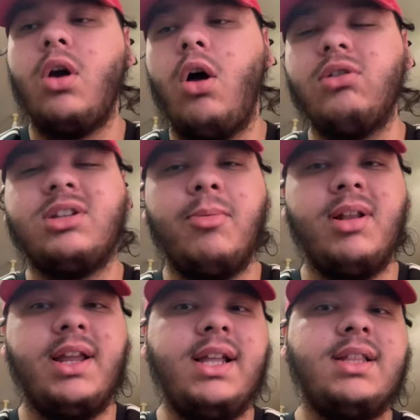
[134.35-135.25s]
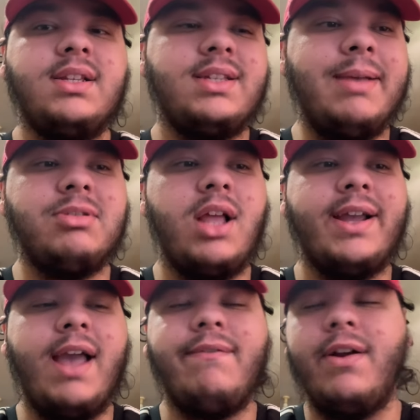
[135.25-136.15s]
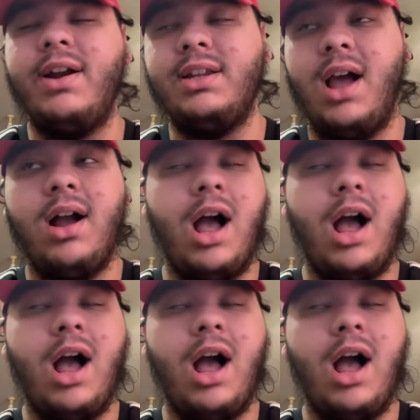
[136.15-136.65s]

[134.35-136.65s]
Ultimately, this seems like a very young,